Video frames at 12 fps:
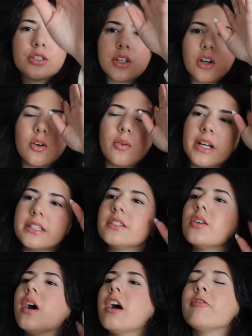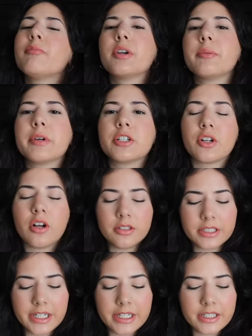so I still have pretty much all
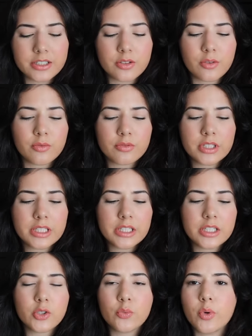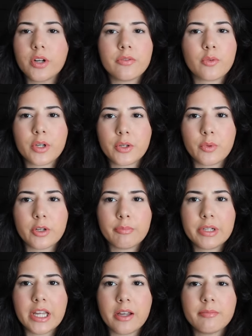day. It's only 1:41
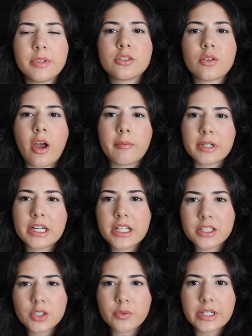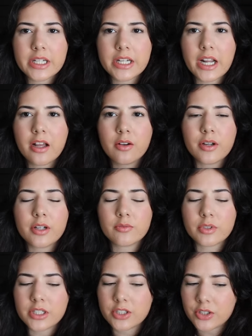p.m. So I'm gonna get to reading now, and
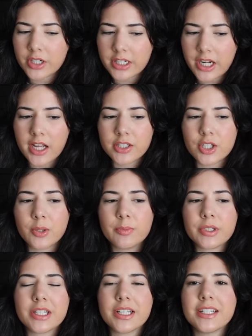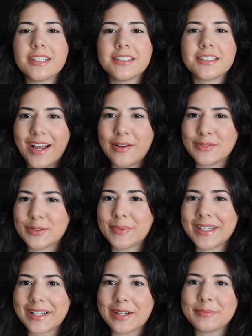we're gonna try to catch up because I have to
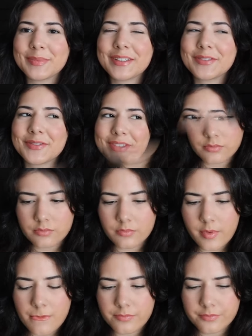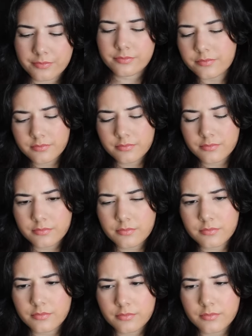make up for the last 2 days
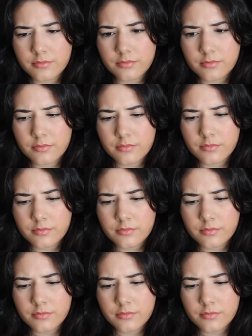for sure.